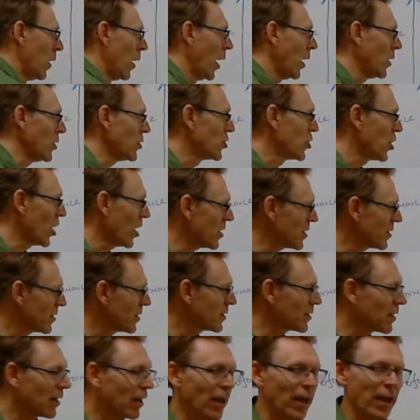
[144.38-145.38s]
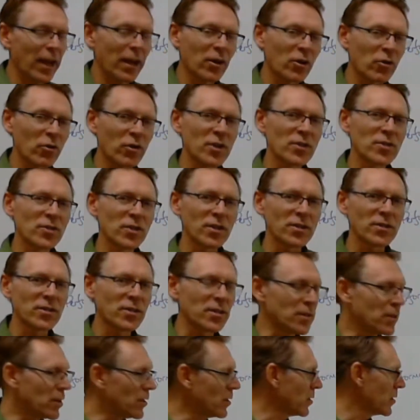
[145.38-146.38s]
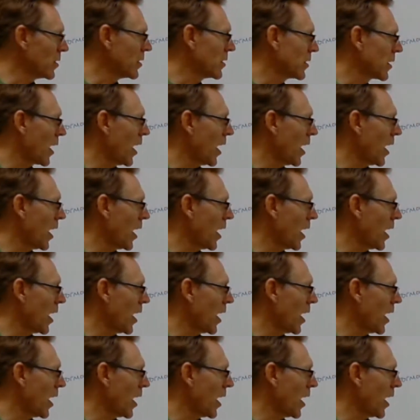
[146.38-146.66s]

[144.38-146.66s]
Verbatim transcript: And just as Clayton Christensen